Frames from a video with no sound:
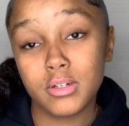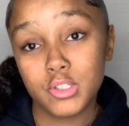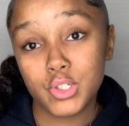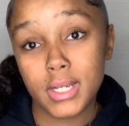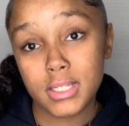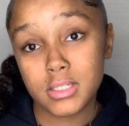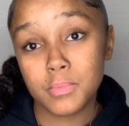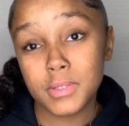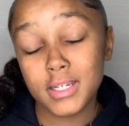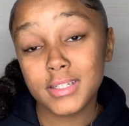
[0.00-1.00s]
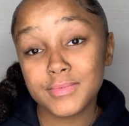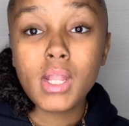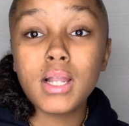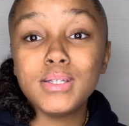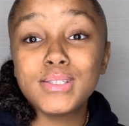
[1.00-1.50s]
transplant.
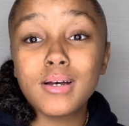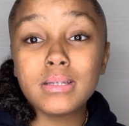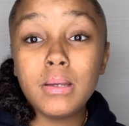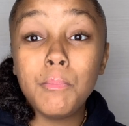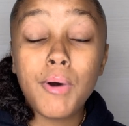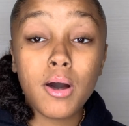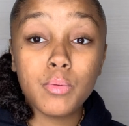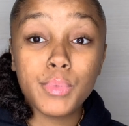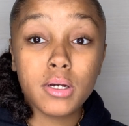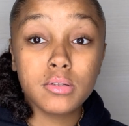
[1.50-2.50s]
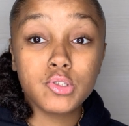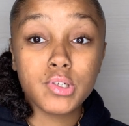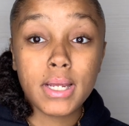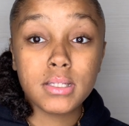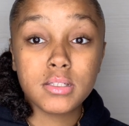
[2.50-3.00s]
So the bone marrow
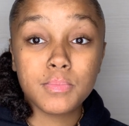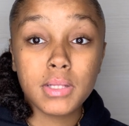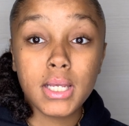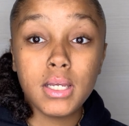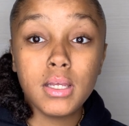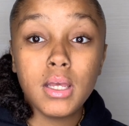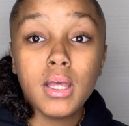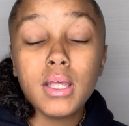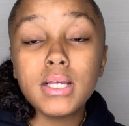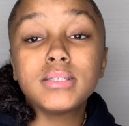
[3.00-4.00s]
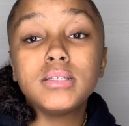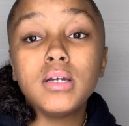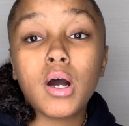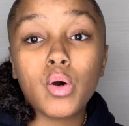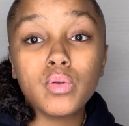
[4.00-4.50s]
transplant is the
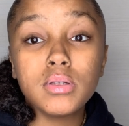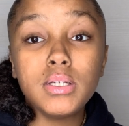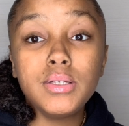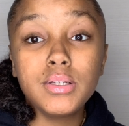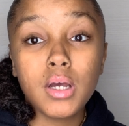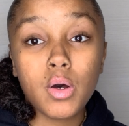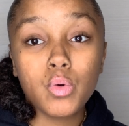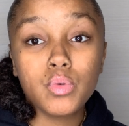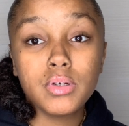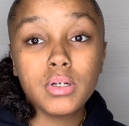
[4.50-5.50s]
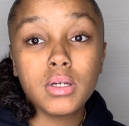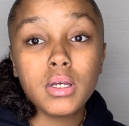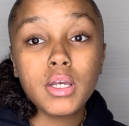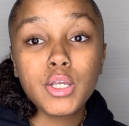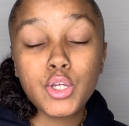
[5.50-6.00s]
only known
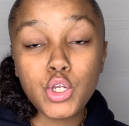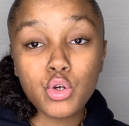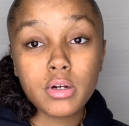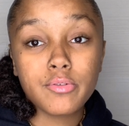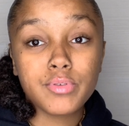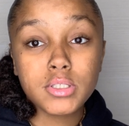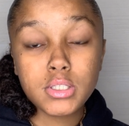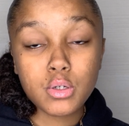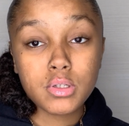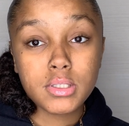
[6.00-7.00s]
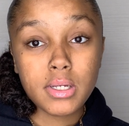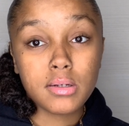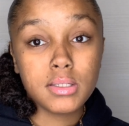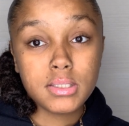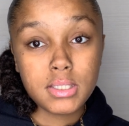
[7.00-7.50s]
cure for sickle cell
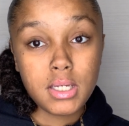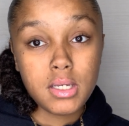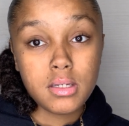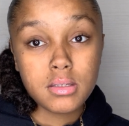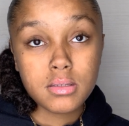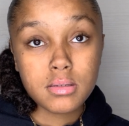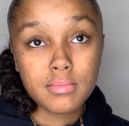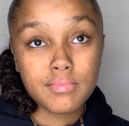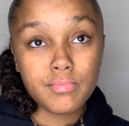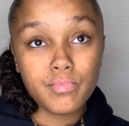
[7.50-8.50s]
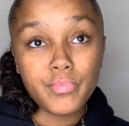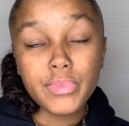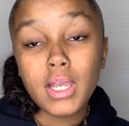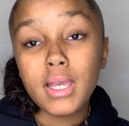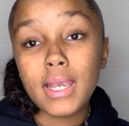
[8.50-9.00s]
disease.
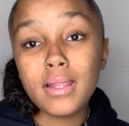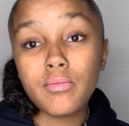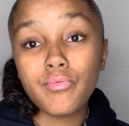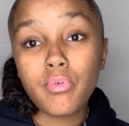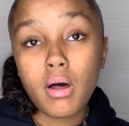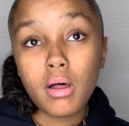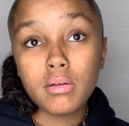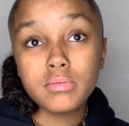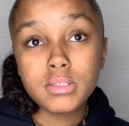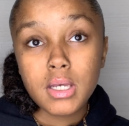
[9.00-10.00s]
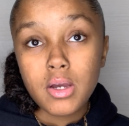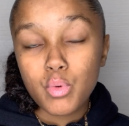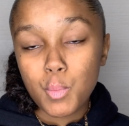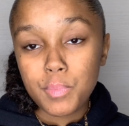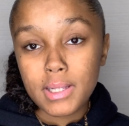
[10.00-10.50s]
It involves
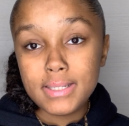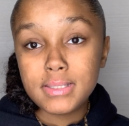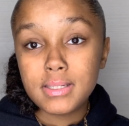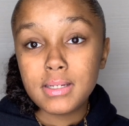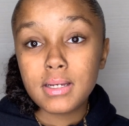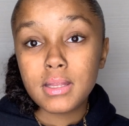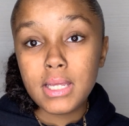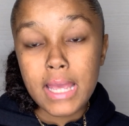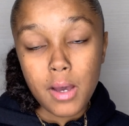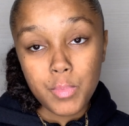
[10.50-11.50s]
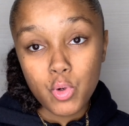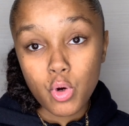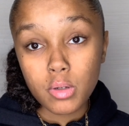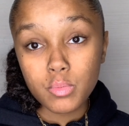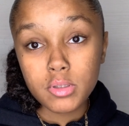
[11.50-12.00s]
replacing the
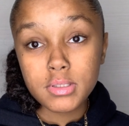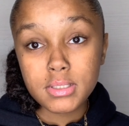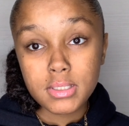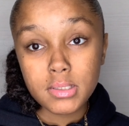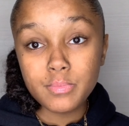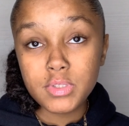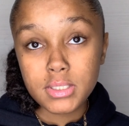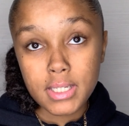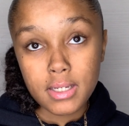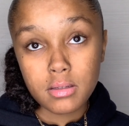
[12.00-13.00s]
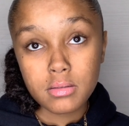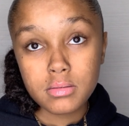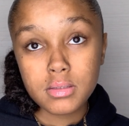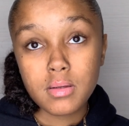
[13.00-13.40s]
abnormal stem cells